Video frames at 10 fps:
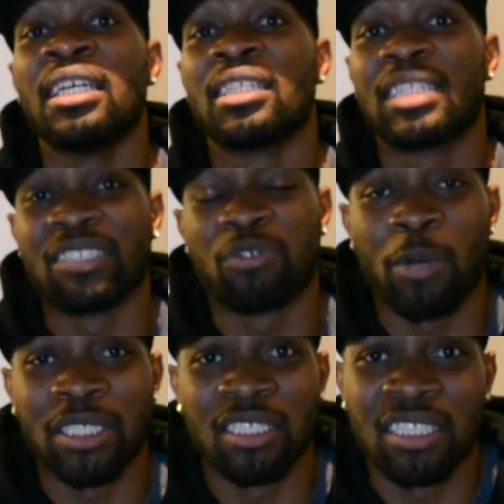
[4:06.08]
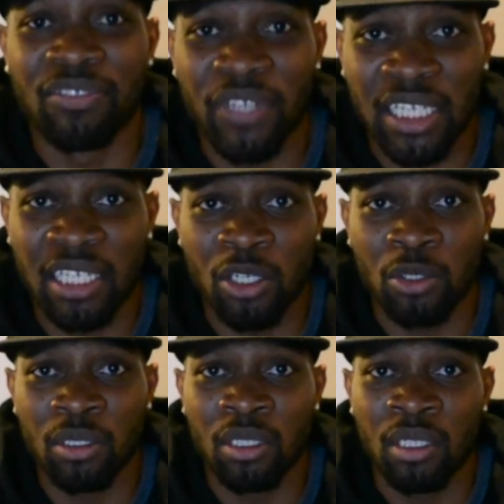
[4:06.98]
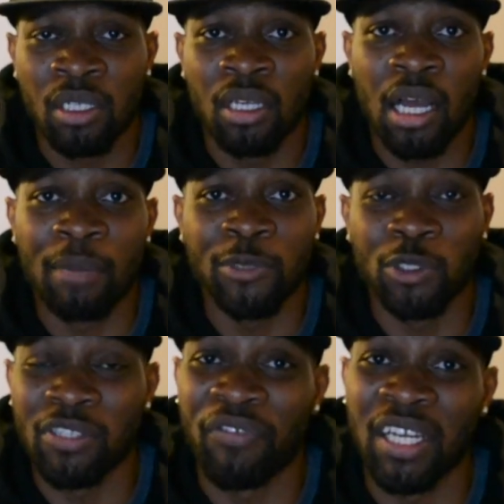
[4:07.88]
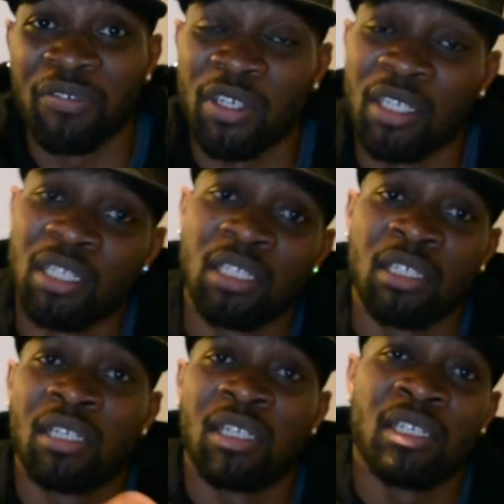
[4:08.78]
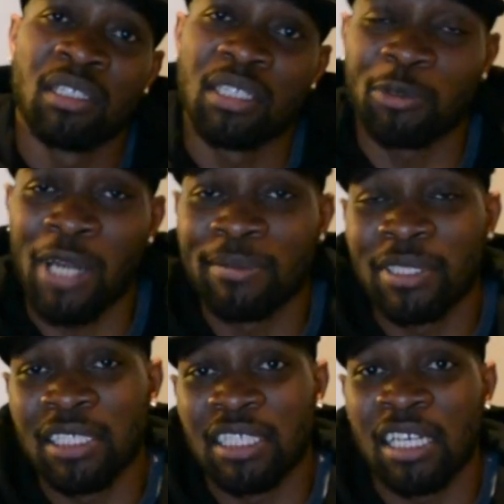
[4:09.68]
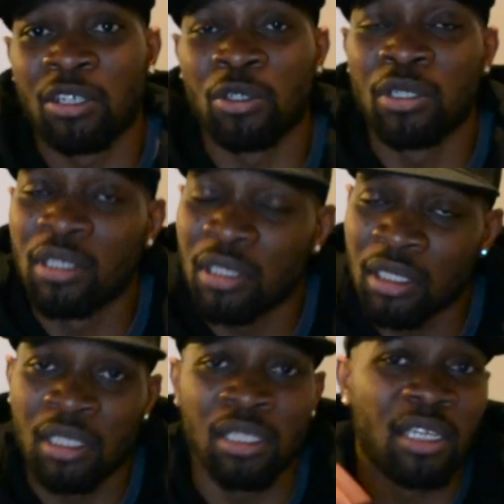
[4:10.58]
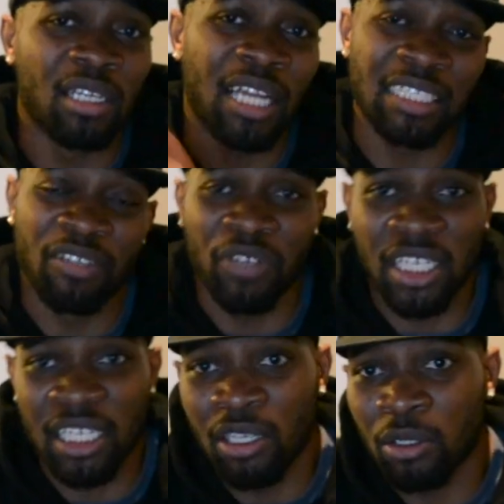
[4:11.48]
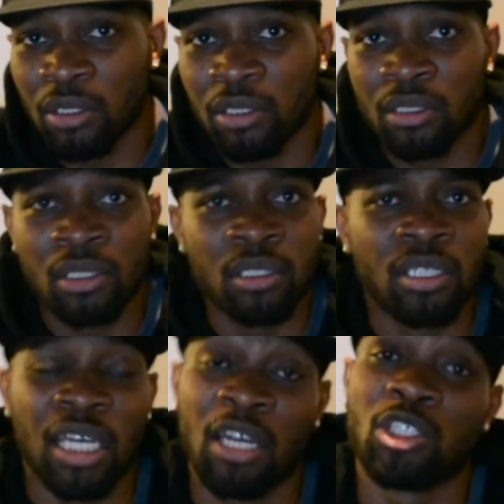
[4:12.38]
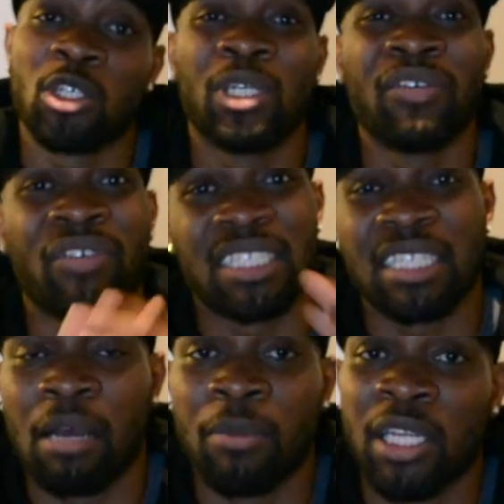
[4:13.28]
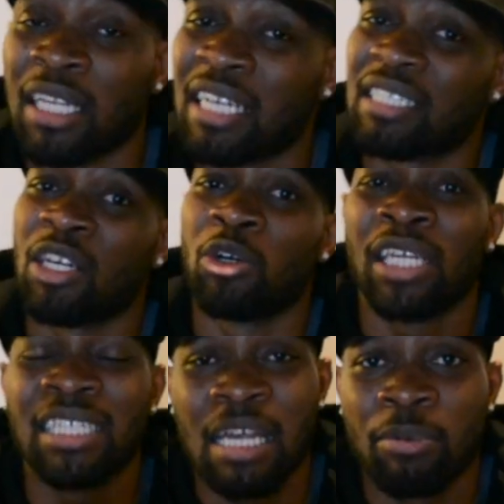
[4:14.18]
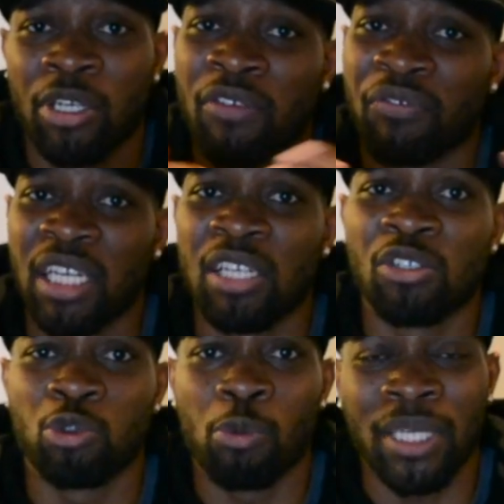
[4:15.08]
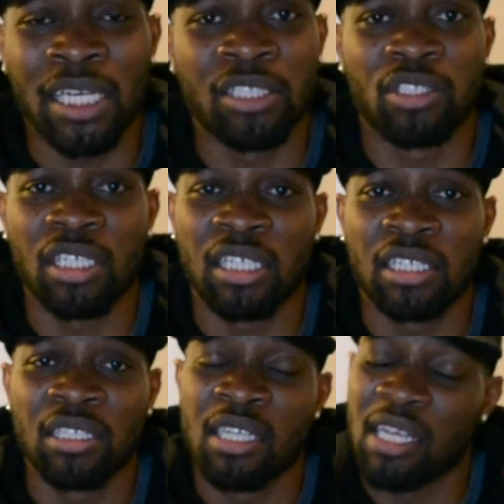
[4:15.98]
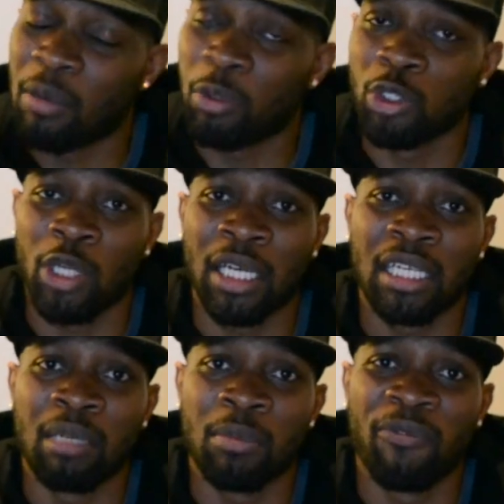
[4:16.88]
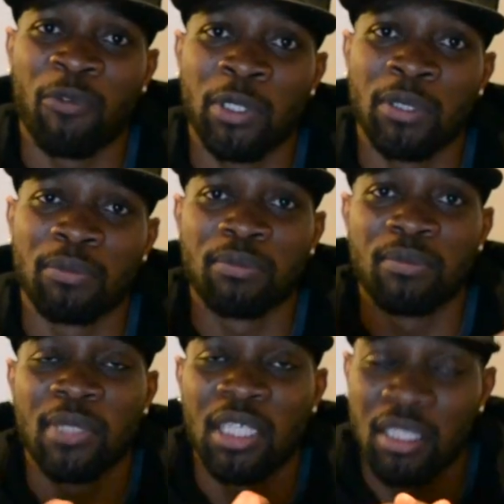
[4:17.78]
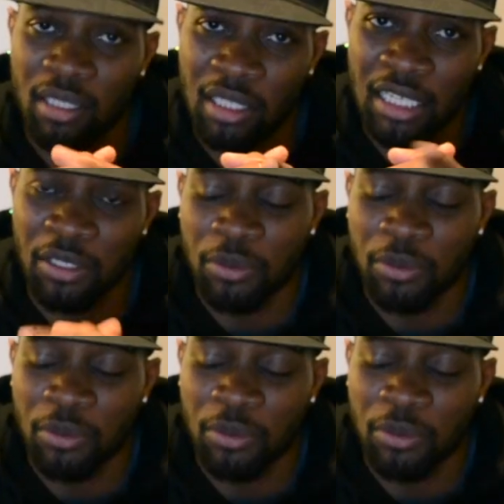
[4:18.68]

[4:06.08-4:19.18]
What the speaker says: Thanks for watching this video. Do us a favor, subscribe to the channel, like the video, and also leave us a comment. Let us know any type of other videos you will be interested in, and we'll try to get them up for you. Thank you.